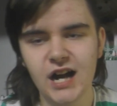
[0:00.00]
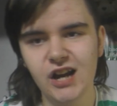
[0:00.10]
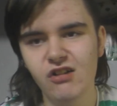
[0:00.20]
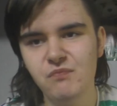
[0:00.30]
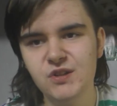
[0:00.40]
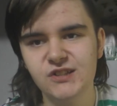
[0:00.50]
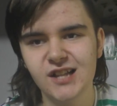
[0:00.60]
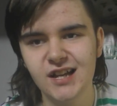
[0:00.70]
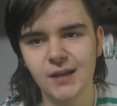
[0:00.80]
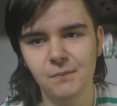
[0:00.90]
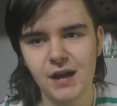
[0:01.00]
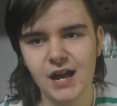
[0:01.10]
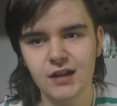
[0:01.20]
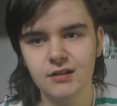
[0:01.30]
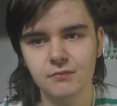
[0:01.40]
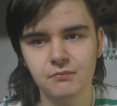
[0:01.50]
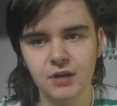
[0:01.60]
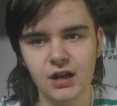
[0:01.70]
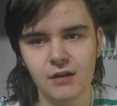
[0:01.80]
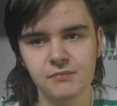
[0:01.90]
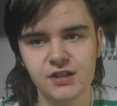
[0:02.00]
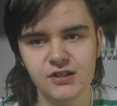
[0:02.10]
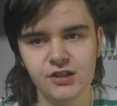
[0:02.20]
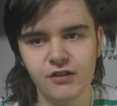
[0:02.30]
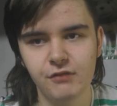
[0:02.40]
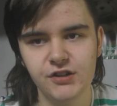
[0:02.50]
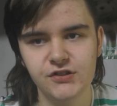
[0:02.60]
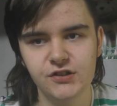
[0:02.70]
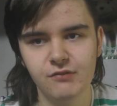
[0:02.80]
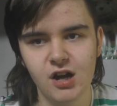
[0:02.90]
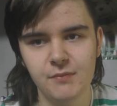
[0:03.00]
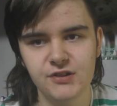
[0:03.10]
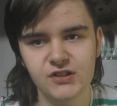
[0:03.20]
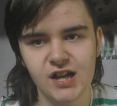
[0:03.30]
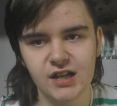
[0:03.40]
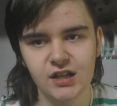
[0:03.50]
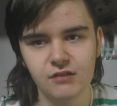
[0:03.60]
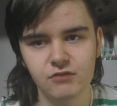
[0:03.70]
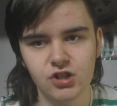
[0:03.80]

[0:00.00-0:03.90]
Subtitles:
I know I've been slacking bad, but there's a lot of reasons to why I've been slacking,